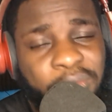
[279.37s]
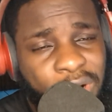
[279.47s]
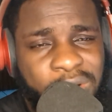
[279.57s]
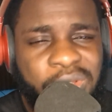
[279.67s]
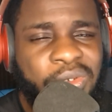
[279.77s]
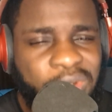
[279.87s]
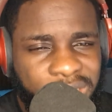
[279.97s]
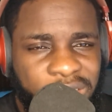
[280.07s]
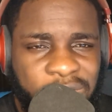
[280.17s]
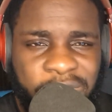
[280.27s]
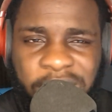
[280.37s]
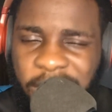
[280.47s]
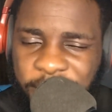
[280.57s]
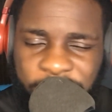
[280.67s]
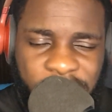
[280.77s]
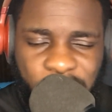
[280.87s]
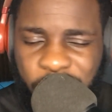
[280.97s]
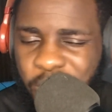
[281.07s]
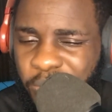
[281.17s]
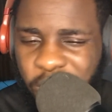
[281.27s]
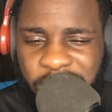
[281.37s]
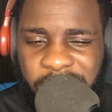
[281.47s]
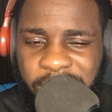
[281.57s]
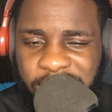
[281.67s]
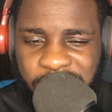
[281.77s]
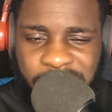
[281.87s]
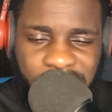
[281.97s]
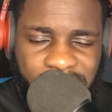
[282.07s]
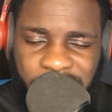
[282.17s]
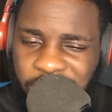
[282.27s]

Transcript: but also kind of like find a way to monetize the thing,